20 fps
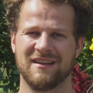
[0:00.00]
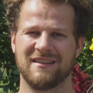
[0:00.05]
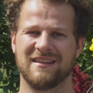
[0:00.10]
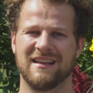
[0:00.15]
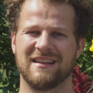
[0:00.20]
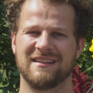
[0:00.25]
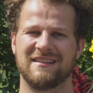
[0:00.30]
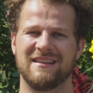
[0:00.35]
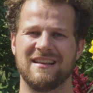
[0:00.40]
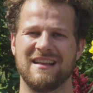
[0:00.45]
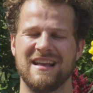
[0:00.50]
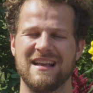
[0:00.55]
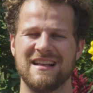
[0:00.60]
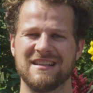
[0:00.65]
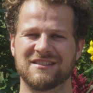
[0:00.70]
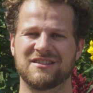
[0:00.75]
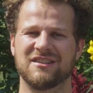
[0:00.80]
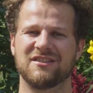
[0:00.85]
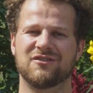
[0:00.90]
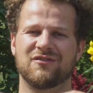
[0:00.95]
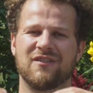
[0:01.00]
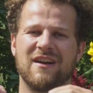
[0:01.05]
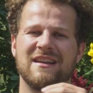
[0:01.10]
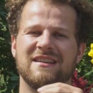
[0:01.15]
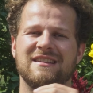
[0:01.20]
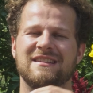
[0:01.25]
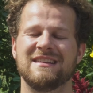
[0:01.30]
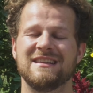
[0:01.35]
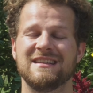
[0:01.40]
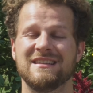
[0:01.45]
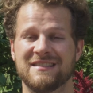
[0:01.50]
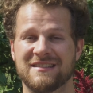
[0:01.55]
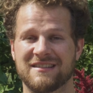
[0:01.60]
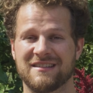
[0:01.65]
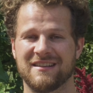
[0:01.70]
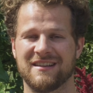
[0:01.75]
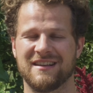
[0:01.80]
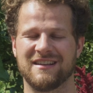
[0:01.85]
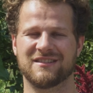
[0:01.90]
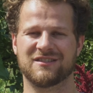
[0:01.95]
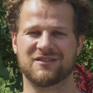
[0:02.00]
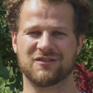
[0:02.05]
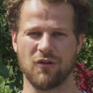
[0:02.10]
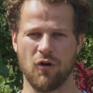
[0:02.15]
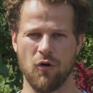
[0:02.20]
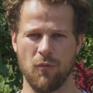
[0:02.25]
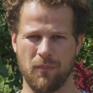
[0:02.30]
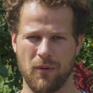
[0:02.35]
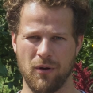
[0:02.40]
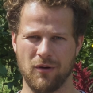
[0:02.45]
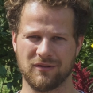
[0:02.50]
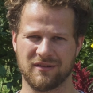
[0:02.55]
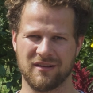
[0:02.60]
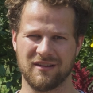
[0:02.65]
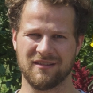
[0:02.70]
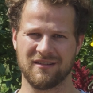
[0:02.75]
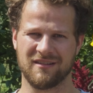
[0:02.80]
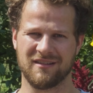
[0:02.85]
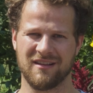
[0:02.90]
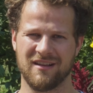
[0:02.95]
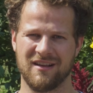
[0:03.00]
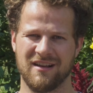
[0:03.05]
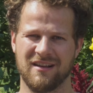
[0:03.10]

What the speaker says: that instant dry yeast is so potent